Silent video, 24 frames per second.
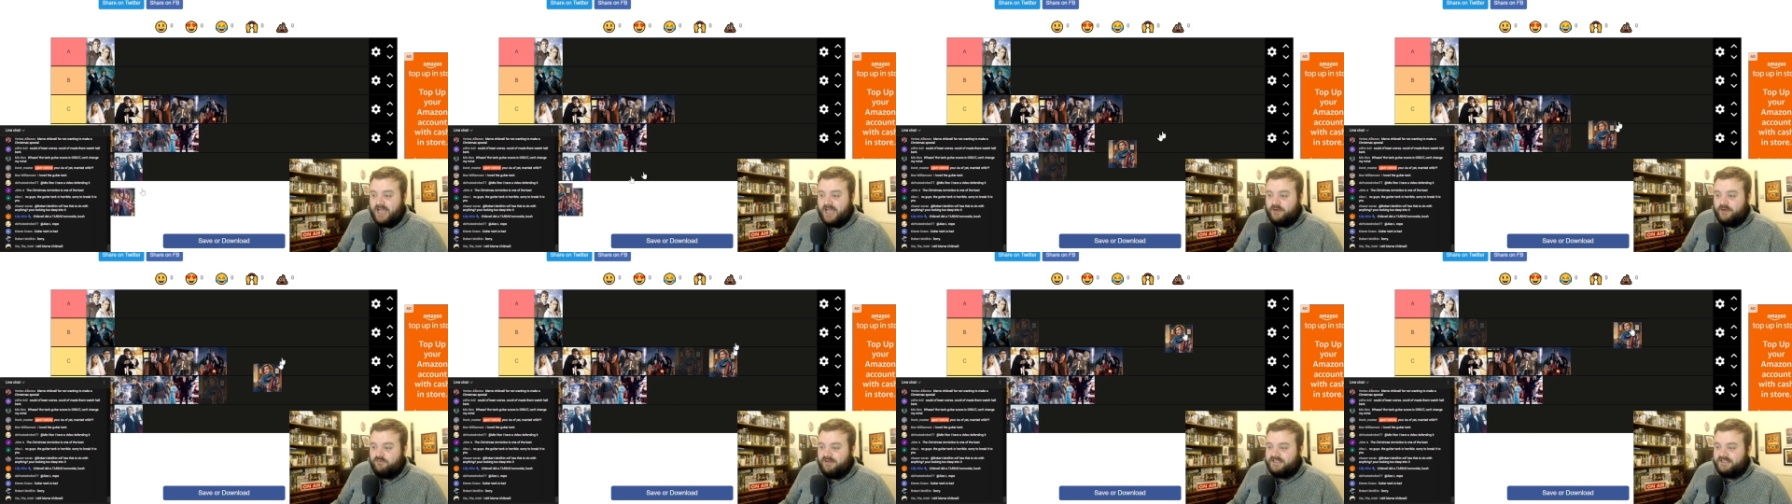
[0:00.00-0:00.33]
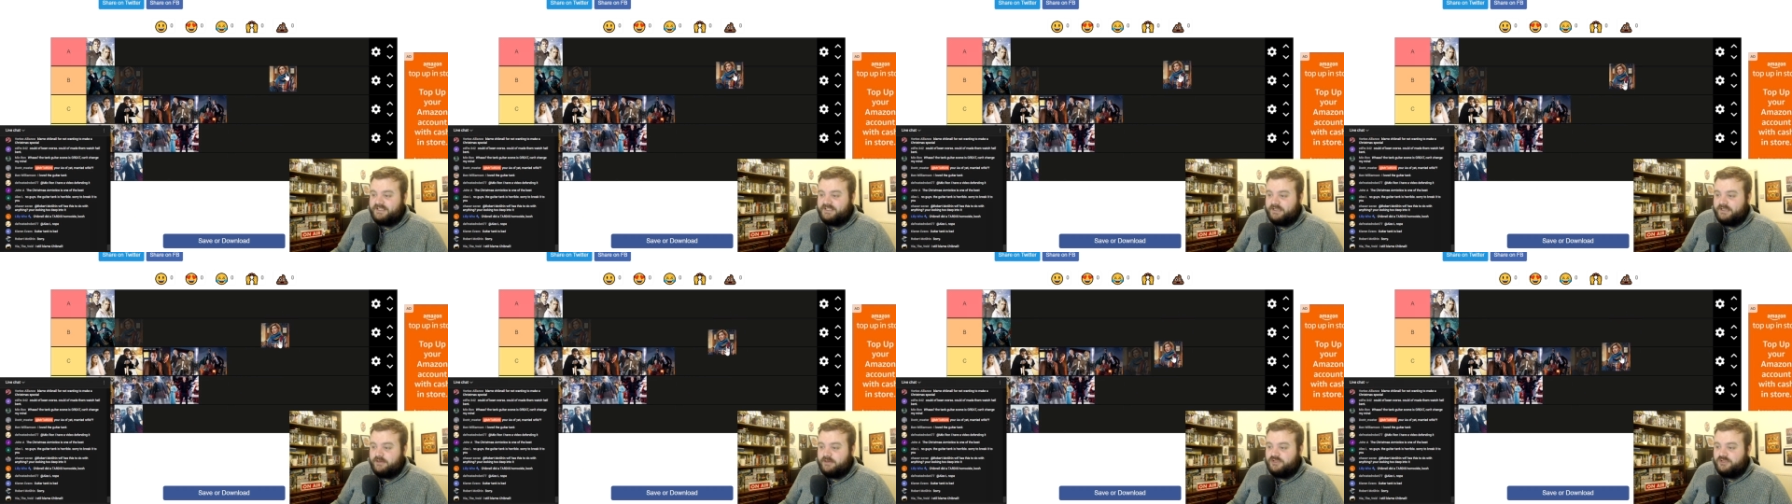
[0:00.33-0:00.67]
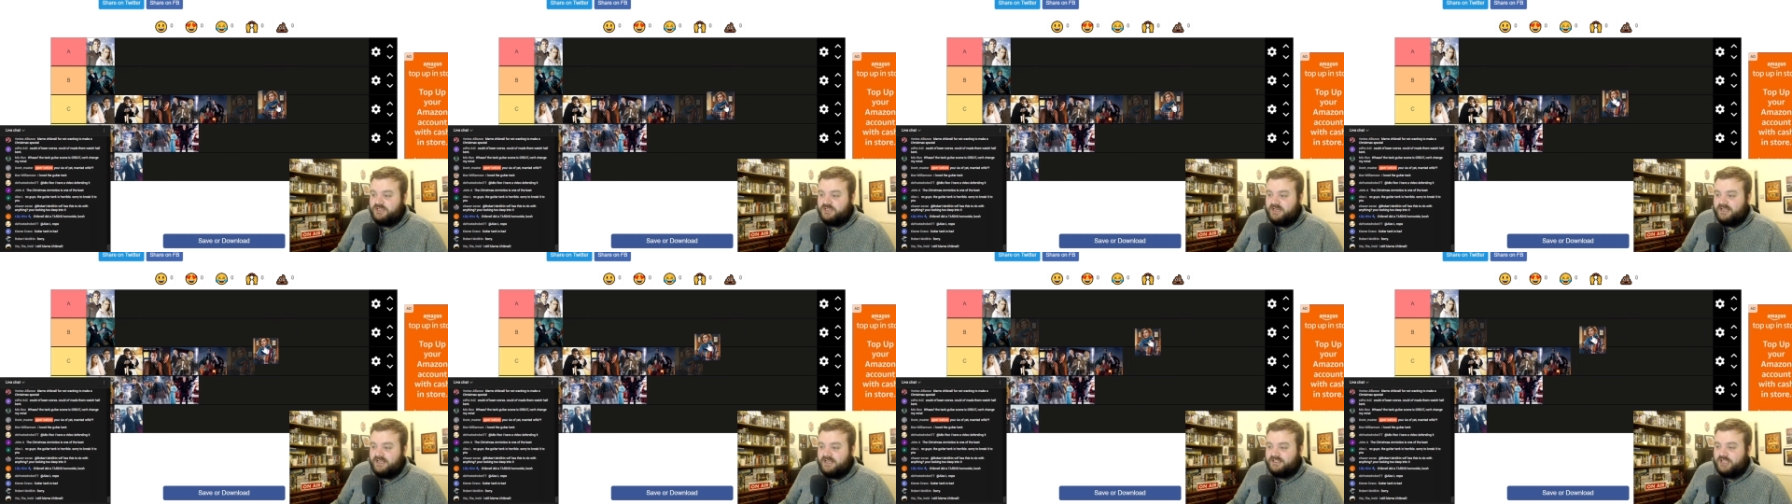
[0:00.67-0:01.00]
and
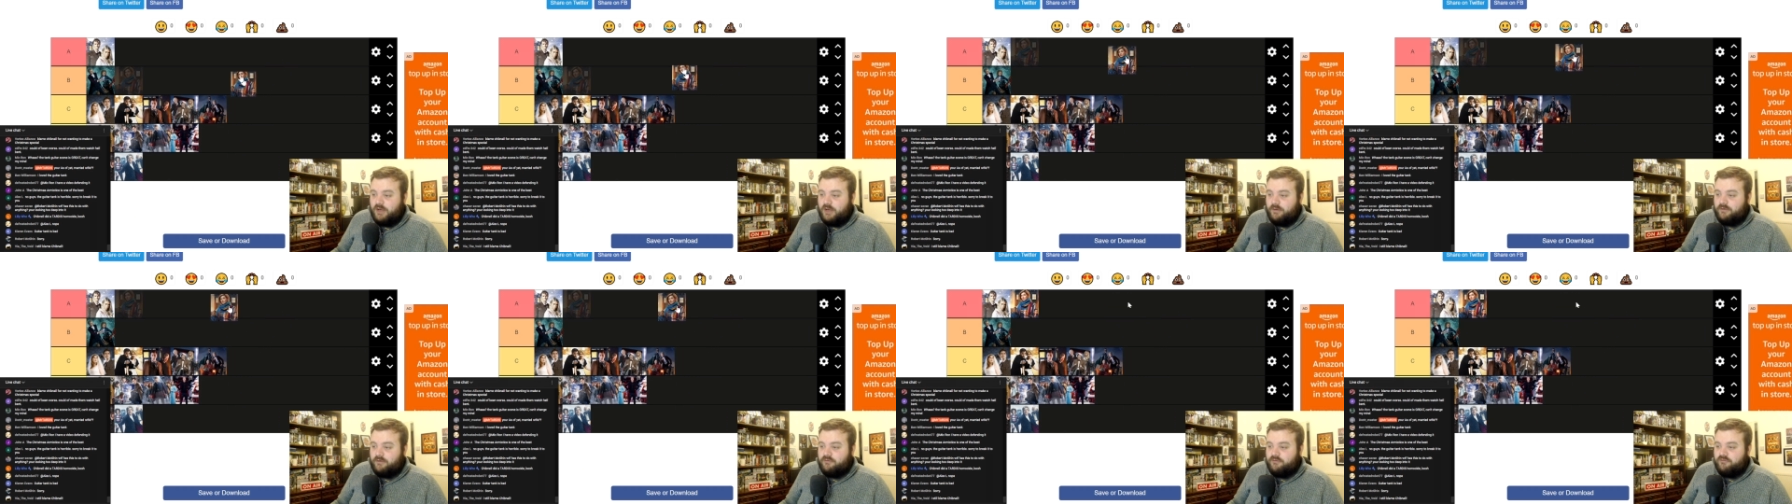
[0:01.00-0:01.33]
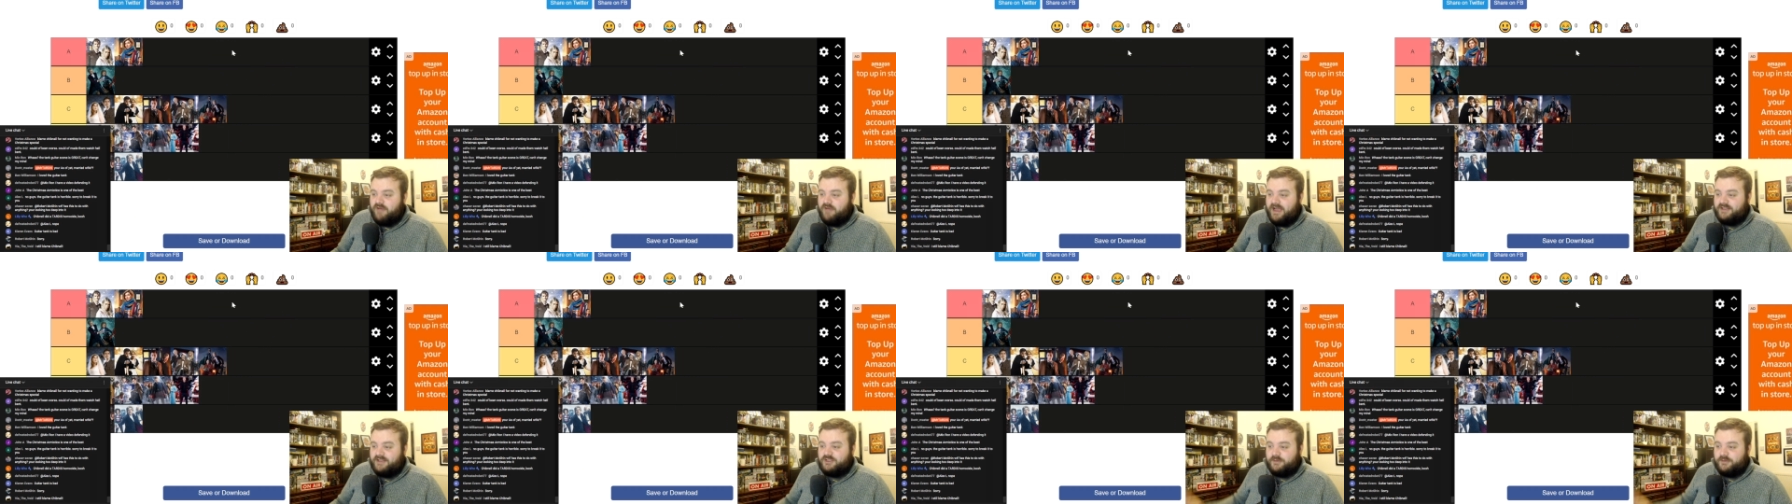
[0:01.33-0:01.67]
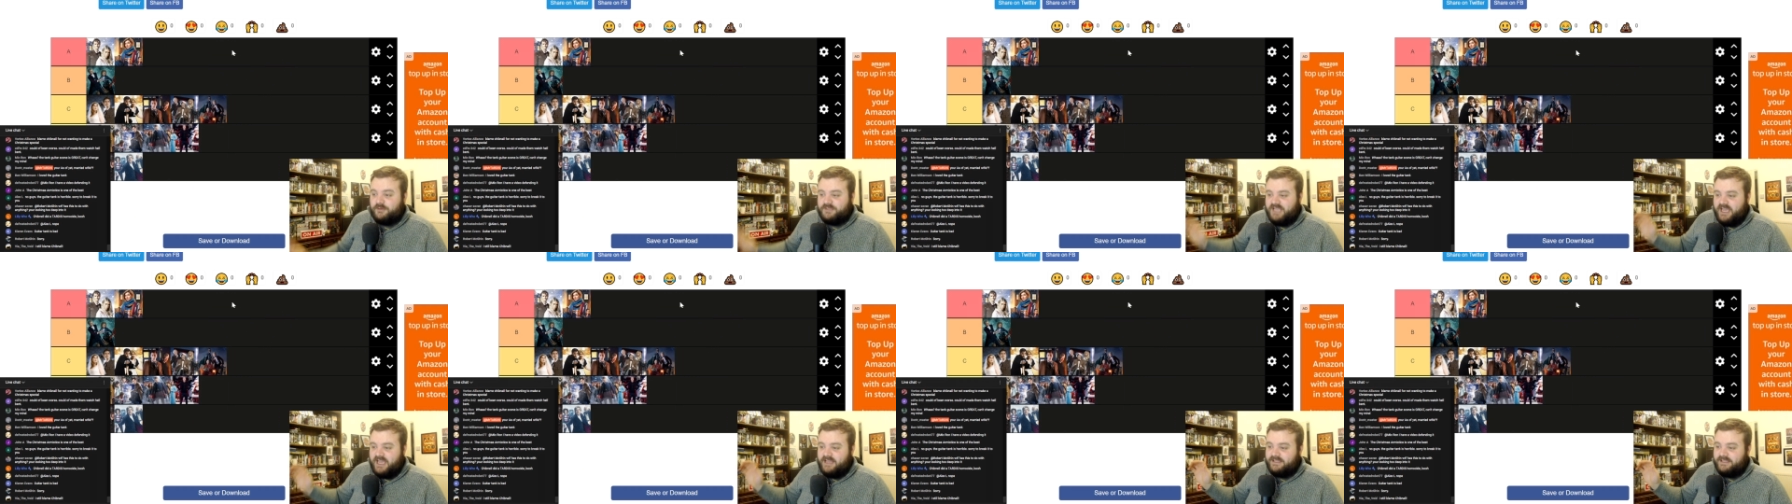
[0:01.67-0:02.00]
Resolution is going right
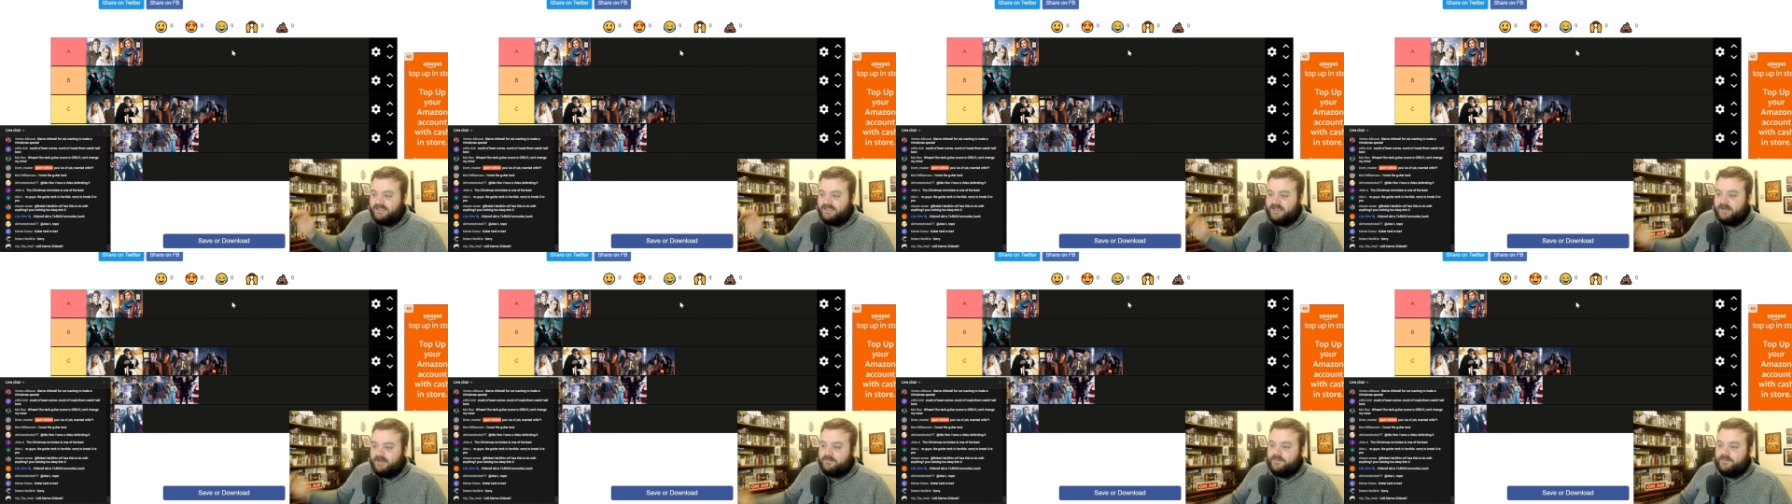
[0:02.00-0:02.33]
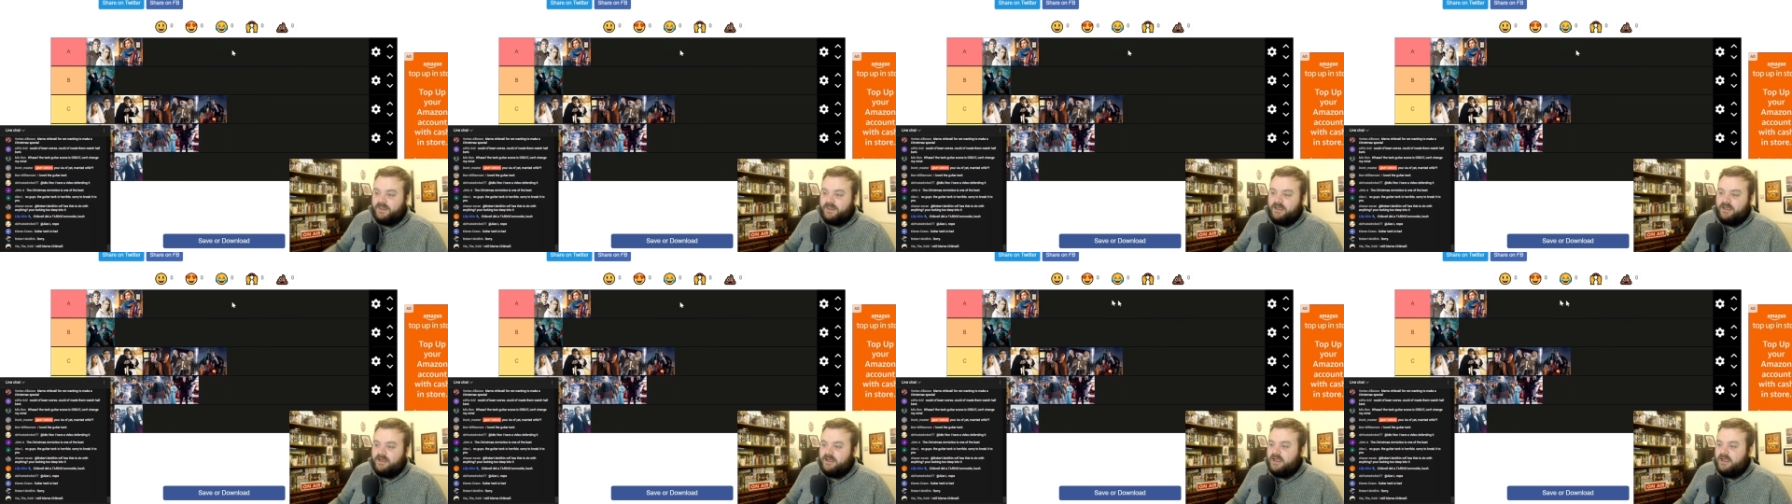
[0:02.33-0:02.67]
up to A tier.